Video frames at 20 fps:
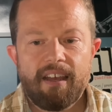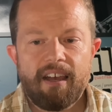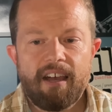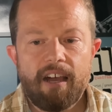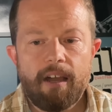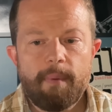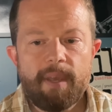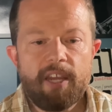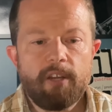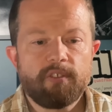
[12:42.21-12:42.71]

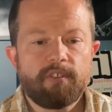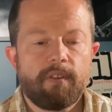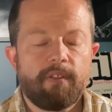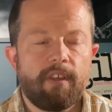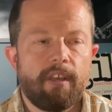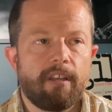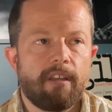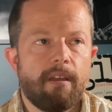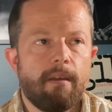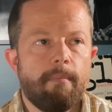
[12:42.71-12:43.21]
Um, here's the
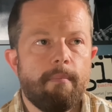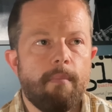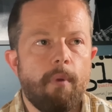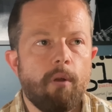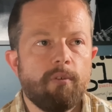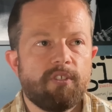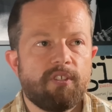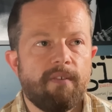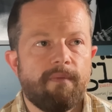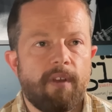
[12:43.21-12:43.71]
thing
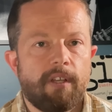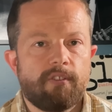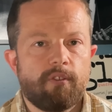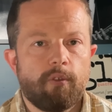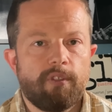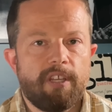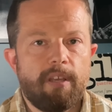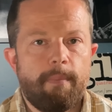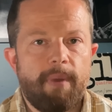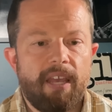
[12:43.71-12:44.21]
most of us
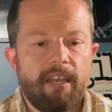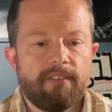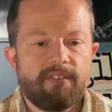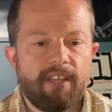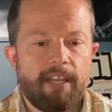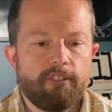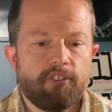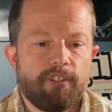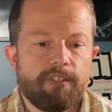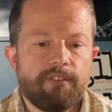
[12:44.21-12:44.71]
only pay
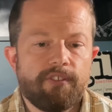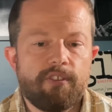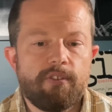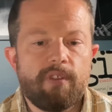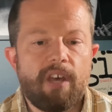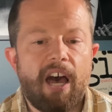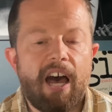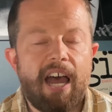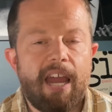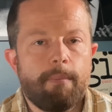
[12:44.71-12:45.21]
attention to
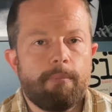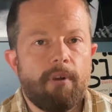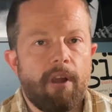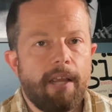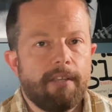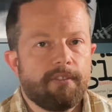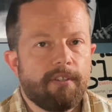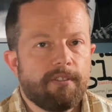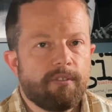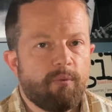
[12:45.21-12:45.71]
the high
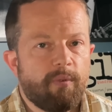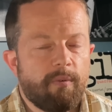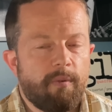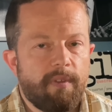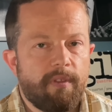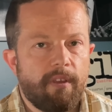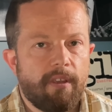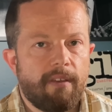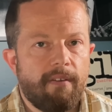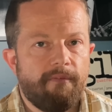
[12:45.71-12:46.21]
prices when we
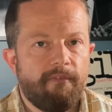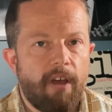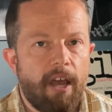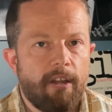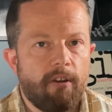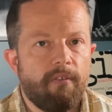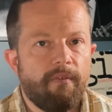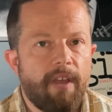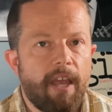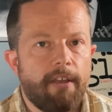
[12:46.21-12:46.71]
think of
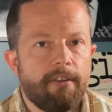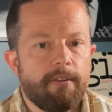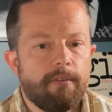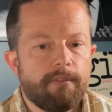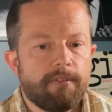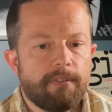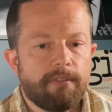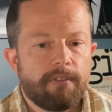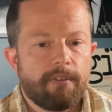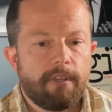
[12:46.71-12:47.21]
vinyl
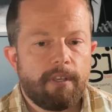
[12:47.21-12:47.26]
values.